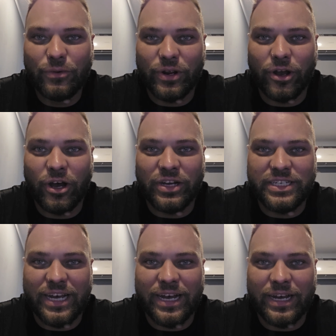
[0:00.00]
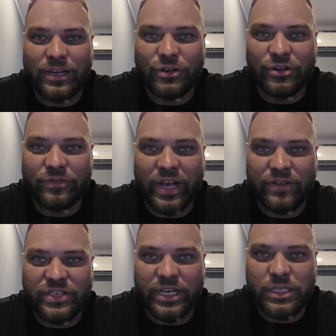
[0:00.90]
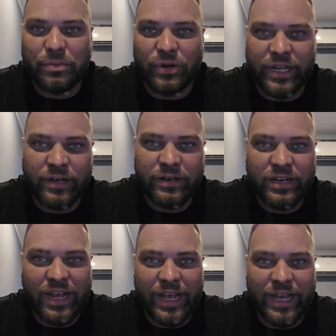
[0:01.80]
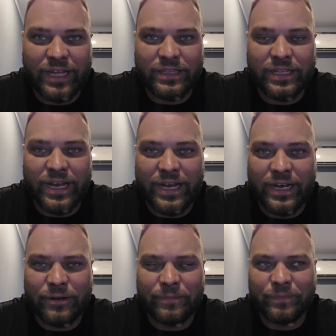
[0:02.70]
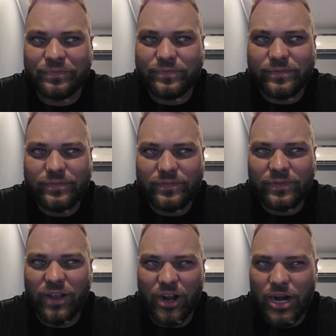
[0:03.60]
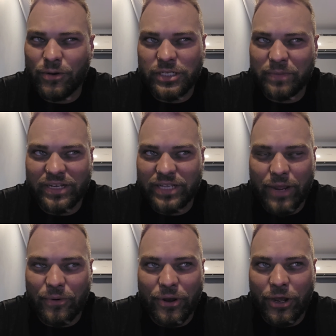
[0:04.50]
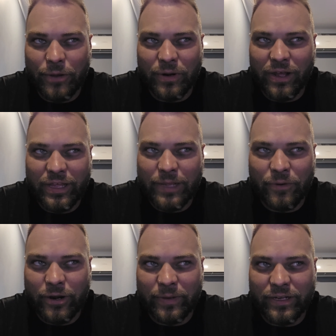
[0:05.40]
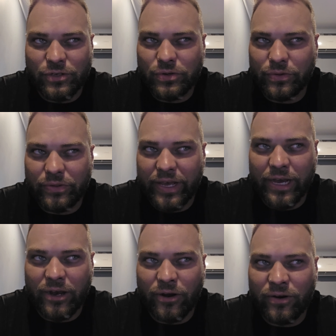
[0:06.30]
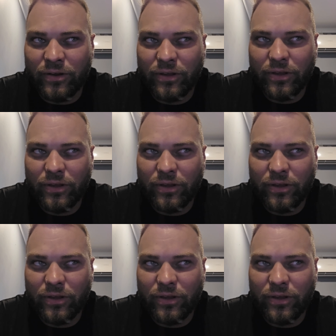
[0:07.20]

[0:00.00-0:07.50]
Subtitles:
We got new valve seats put in, and I don't know what specs they were, but I think they might have been 2 thou